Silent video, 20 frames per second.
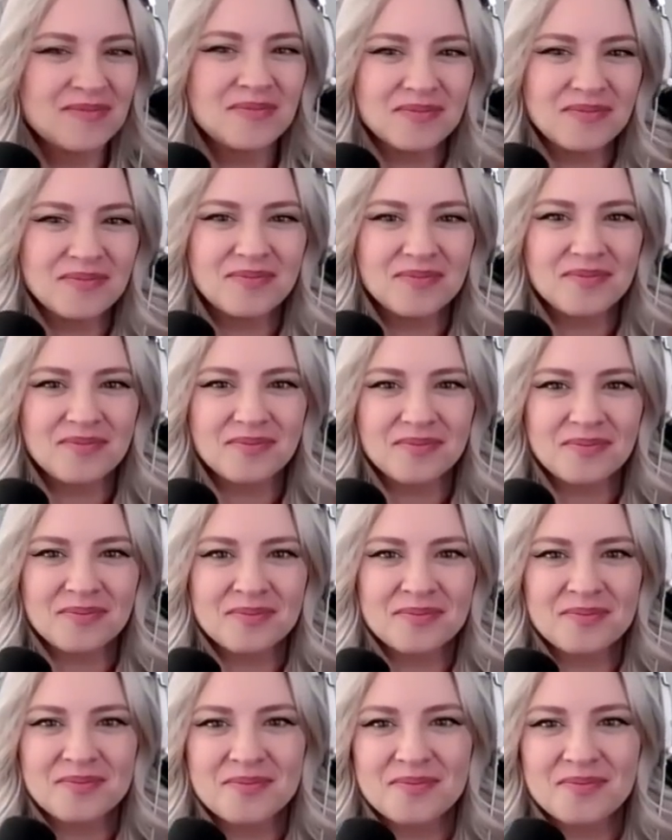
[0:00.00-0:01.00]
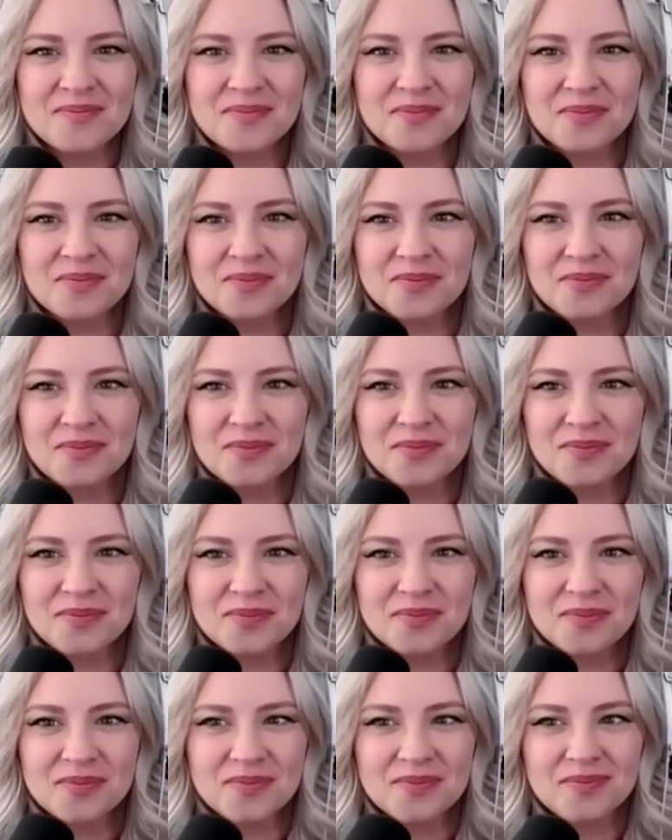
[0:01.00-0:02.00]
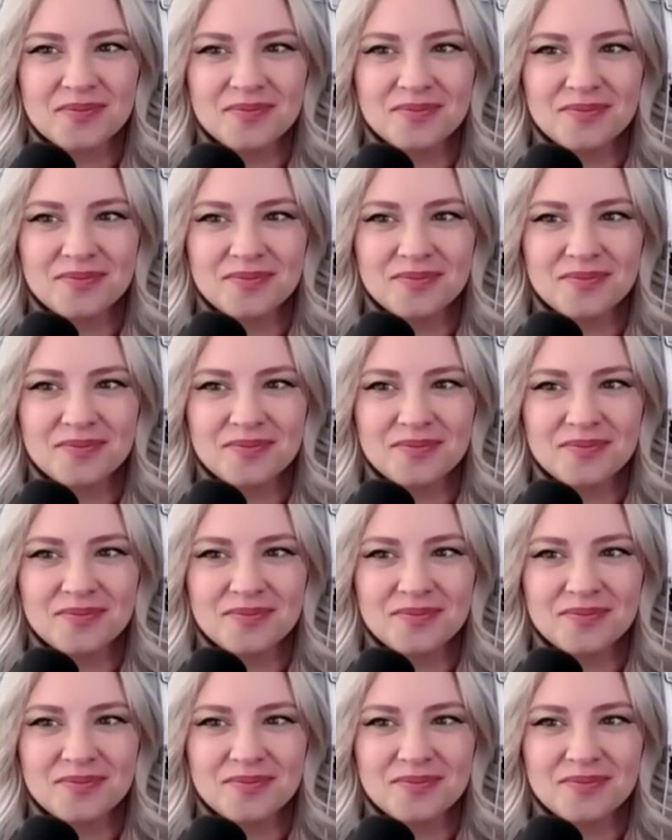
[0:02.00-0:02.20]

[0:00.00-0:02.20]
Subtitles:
(not speaking)